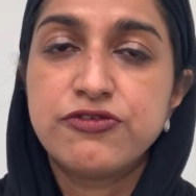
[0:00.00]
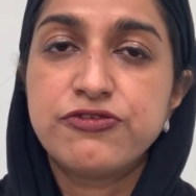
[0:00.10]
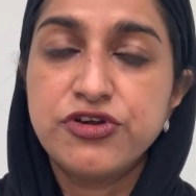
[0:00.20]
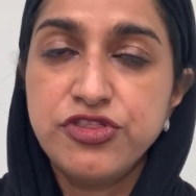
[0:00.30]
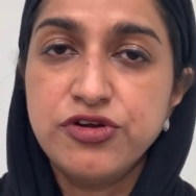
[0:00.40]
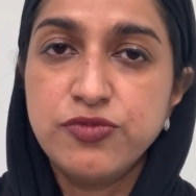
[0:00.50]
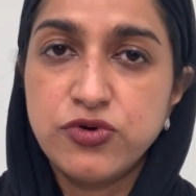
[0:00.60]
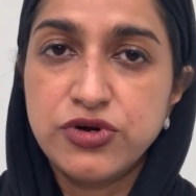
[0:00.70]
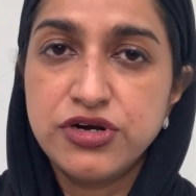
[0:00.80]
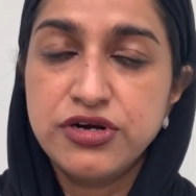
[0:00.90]

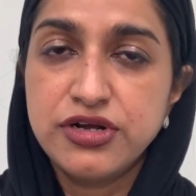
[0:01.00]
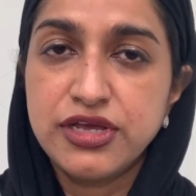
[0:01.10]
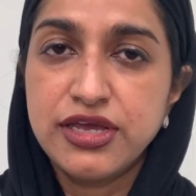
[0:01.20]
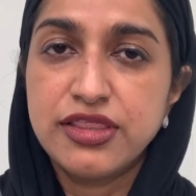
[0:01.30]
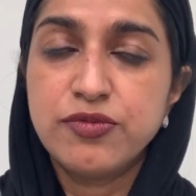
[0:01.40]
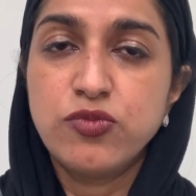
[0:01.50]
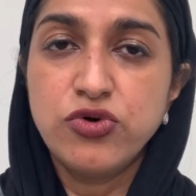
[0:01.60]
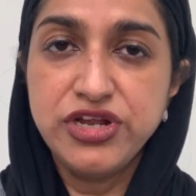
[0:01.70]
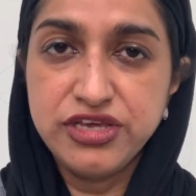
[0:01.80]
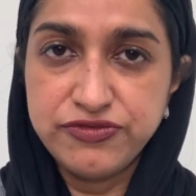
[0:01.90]
Furthermore, the
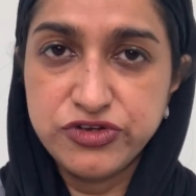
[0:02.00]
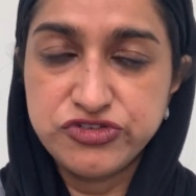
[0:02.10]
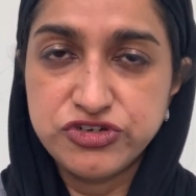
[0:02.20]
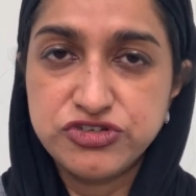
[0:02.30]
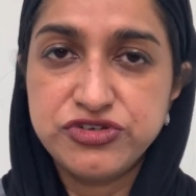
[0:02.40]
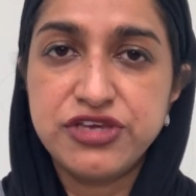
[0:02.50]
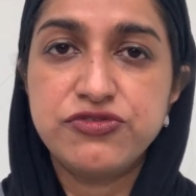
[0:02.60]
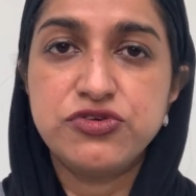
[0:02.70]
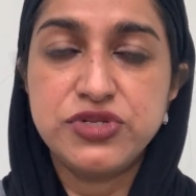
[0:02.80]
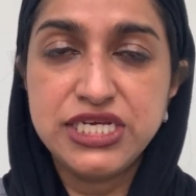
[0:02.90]
morning of your surgery,
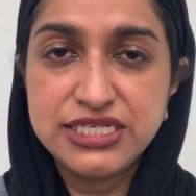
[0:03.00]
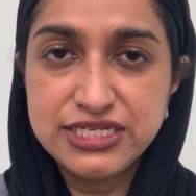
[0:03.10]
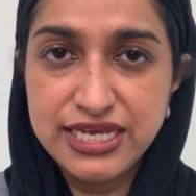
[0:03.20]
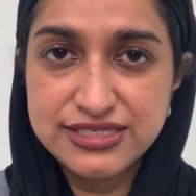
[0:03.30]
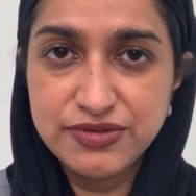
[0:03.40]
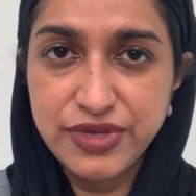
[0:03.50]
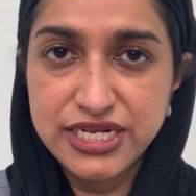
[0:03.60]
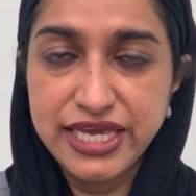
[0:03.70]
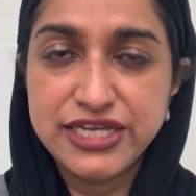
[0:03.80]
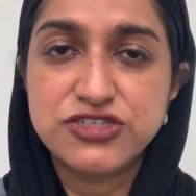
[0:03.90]
if you need to take some
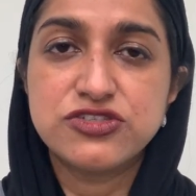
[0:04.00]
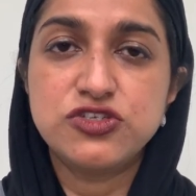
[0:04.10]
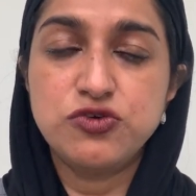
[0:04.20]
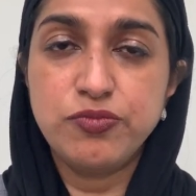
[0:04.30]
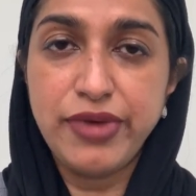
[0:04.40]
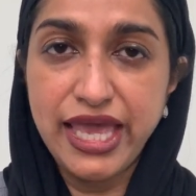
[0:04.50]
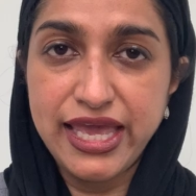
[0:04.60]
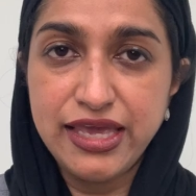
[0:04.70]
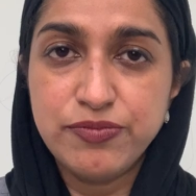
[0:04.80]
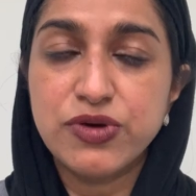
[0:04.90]
medications, you
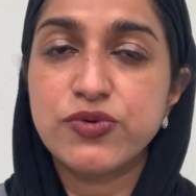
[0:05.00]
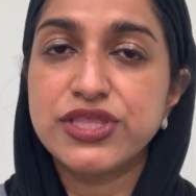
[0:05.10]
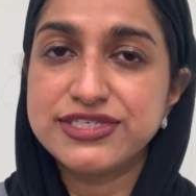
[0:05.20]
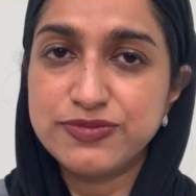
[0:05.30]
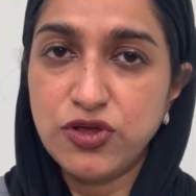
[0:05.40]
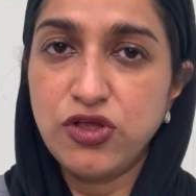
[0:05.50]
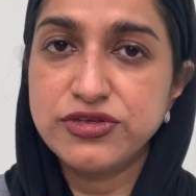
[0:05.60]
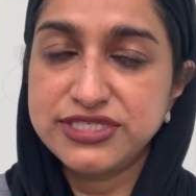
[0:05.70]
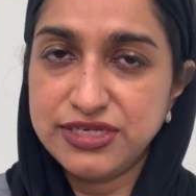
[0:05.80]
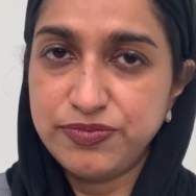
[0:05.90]
may, but with a
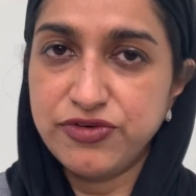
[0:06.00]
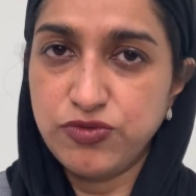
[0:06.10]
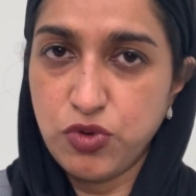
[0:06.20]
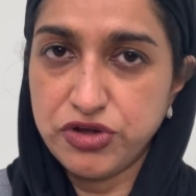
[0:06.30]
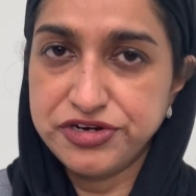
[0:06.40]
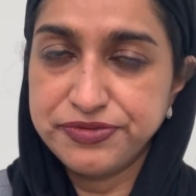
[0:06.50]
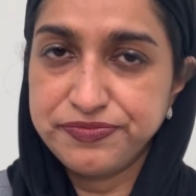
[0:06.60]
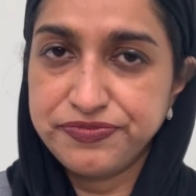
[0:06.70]
small sip of water.